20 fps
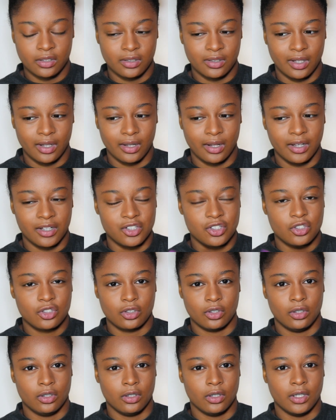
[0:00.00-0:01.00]
that I
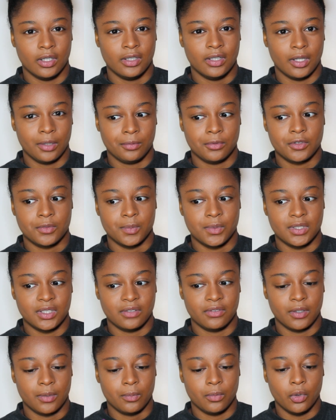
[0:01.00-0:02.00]
saw at that
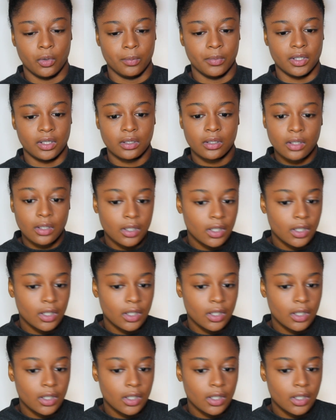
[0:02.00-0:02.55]
specific moment,